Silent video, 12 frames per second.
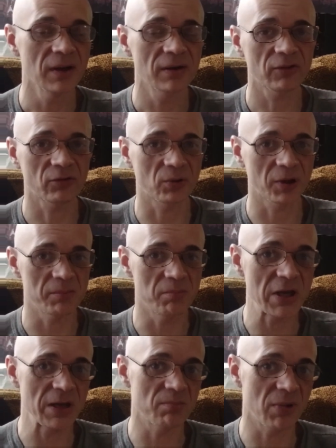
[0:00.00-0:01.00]
It doesn't really
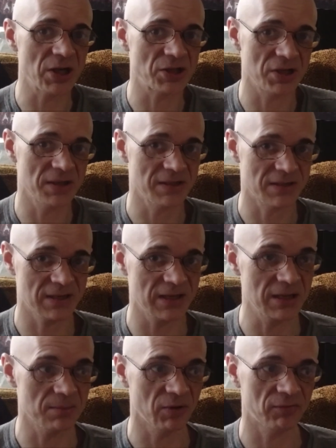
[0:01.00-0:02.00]
mean much in the
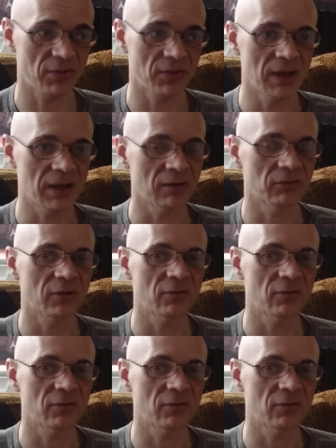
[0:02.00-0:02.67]
scheme of things